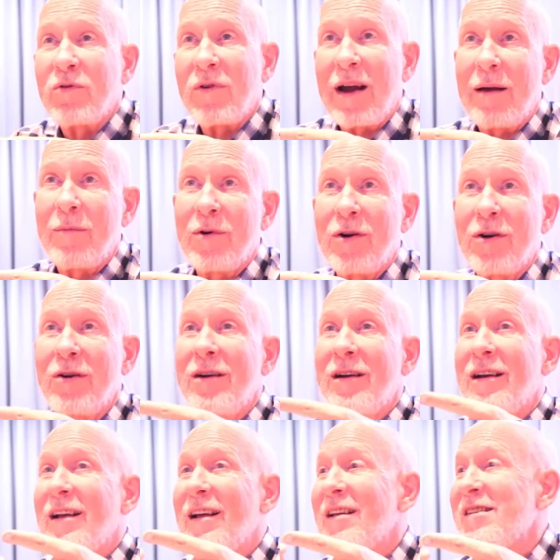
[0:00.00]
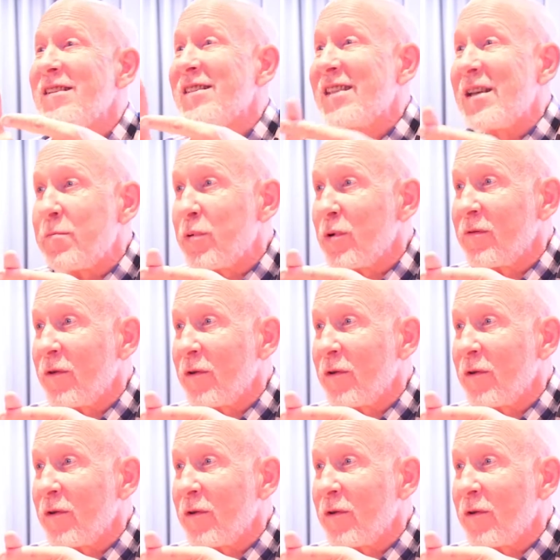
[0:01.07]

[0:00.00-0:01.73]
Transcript: grammar and simple